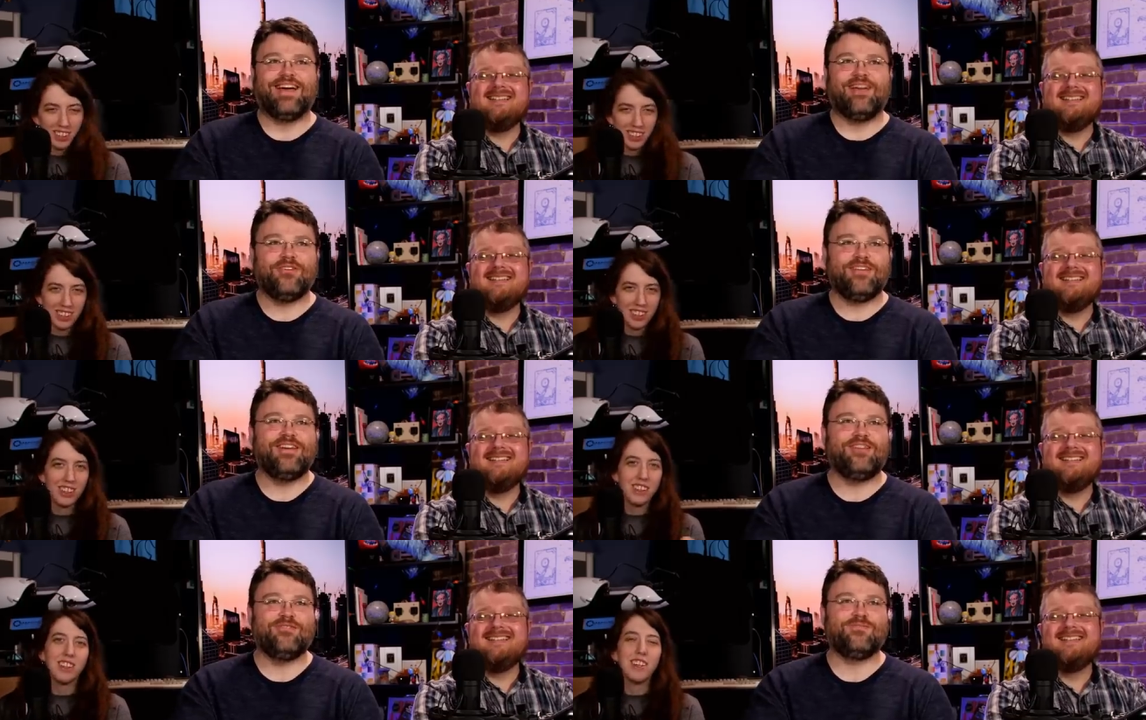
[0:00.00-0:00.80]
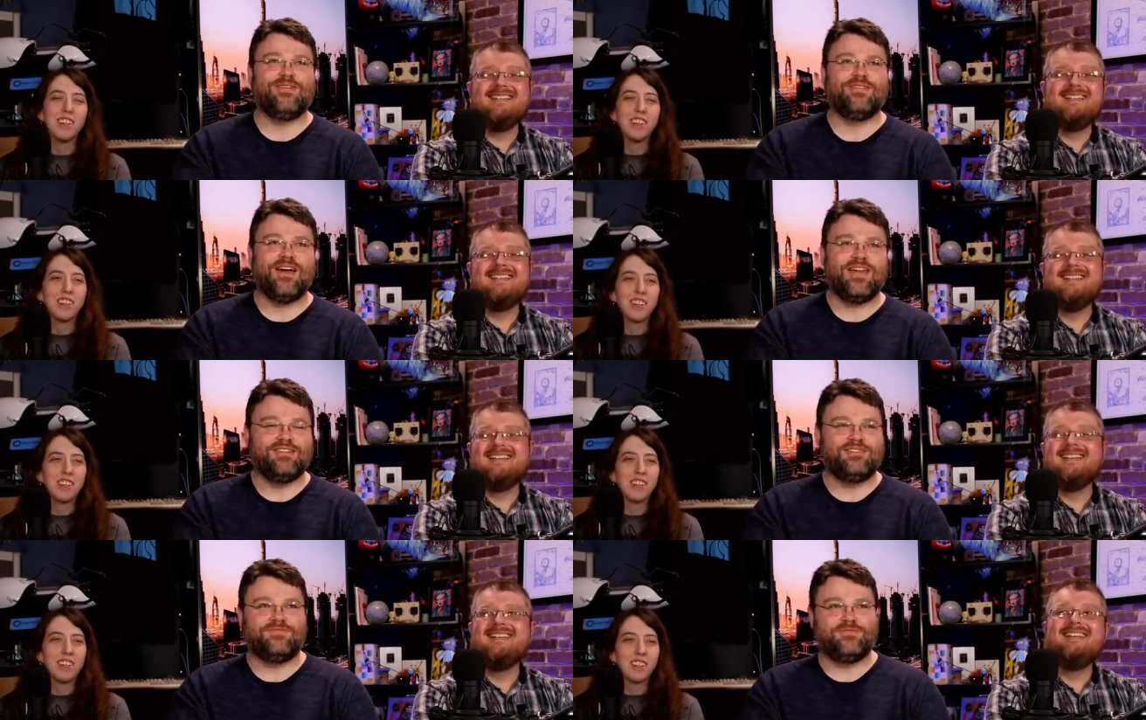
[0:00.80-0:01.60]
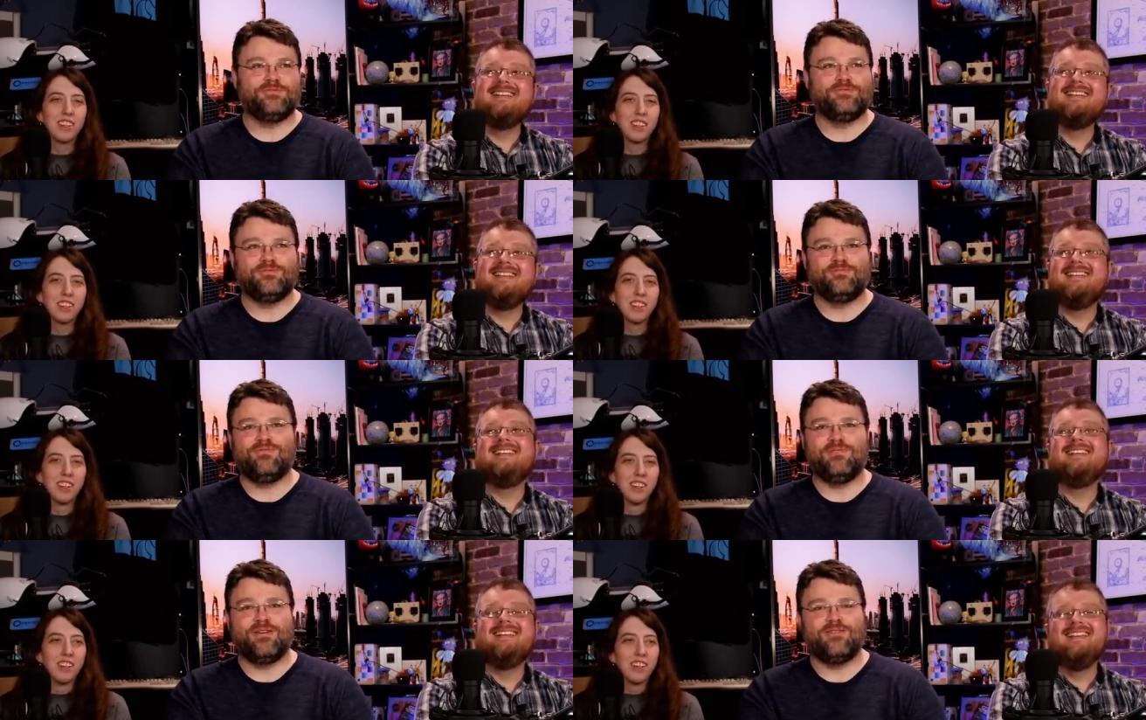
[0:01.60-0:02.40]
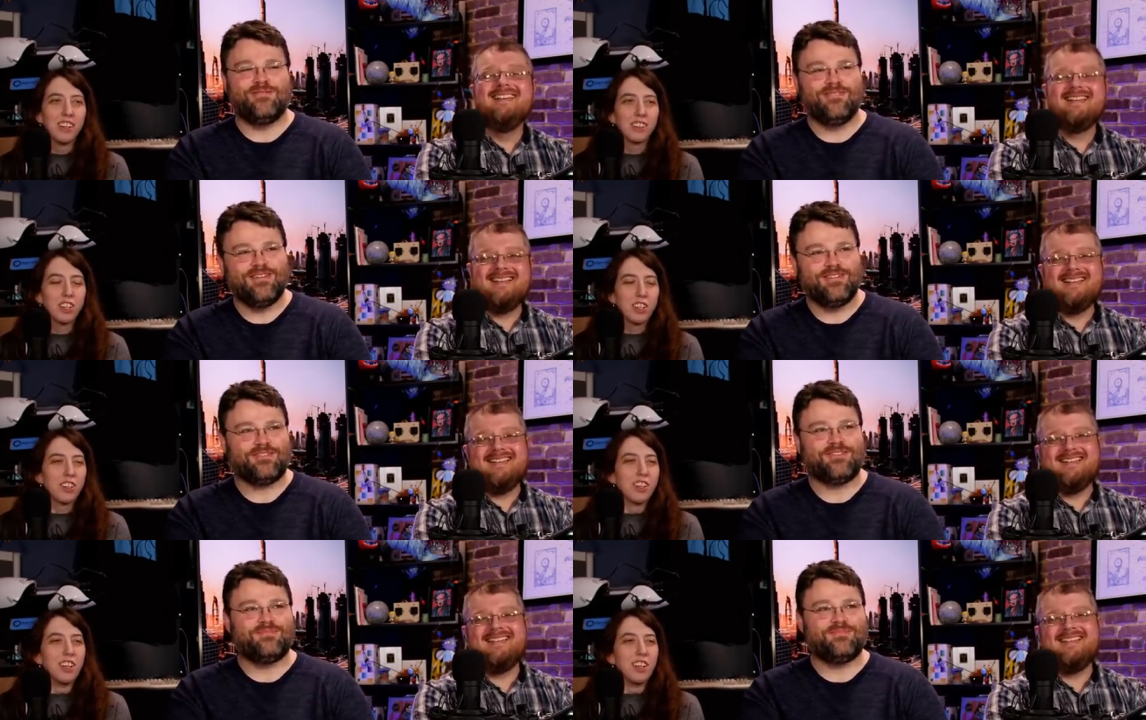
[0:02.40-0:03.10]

Speaker 1: they're going to incorporate that into Flu 2.0 that they're